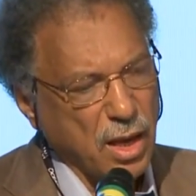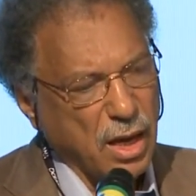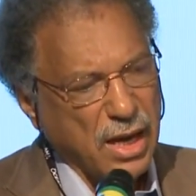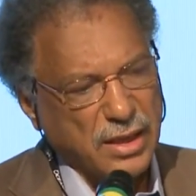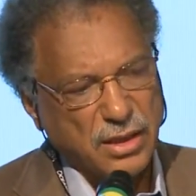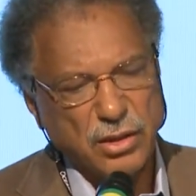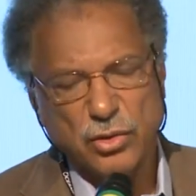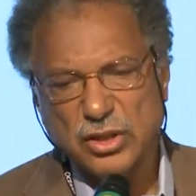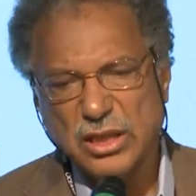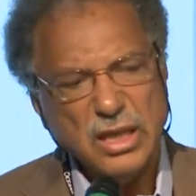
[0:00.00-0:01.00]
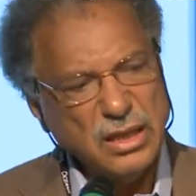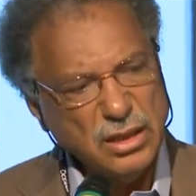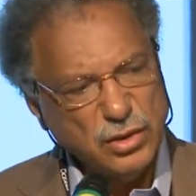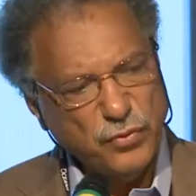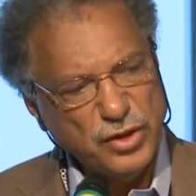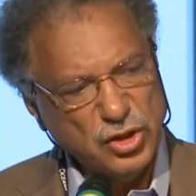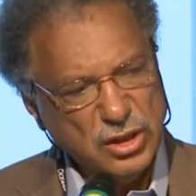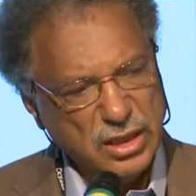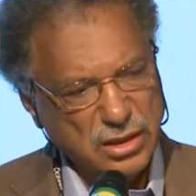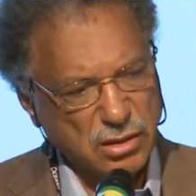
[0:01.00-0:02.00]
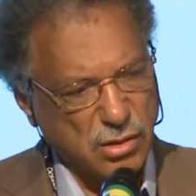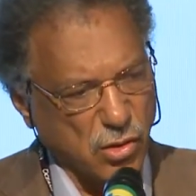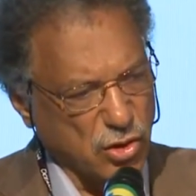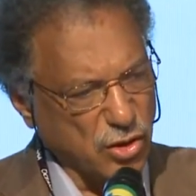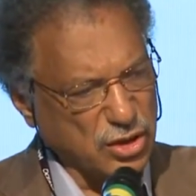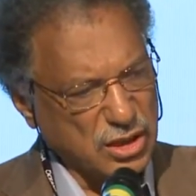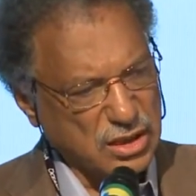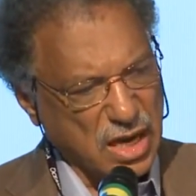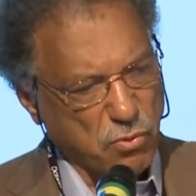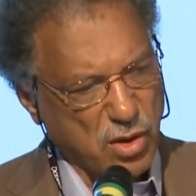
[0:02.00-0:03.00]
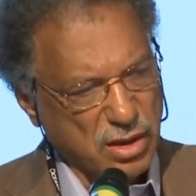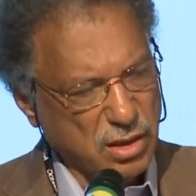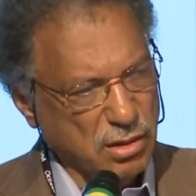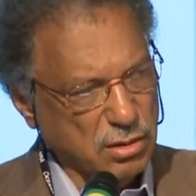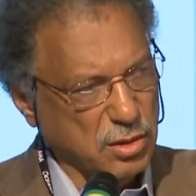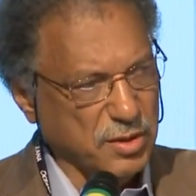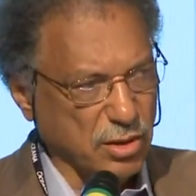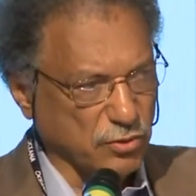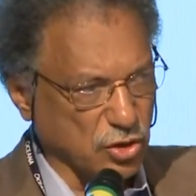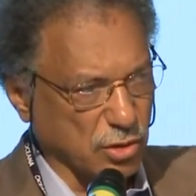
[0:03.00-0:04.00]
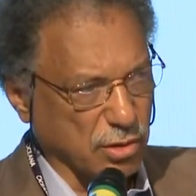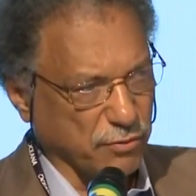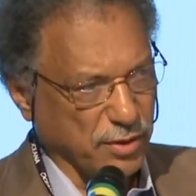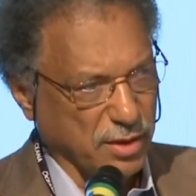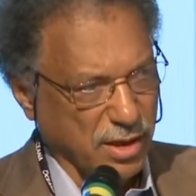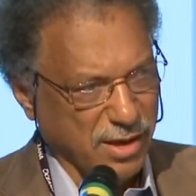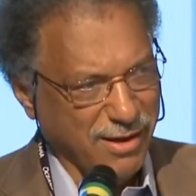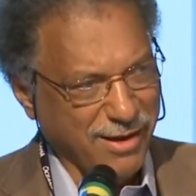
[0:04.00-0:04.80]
And you see that this fish occurs in Taiwan. It's a bit of geography here.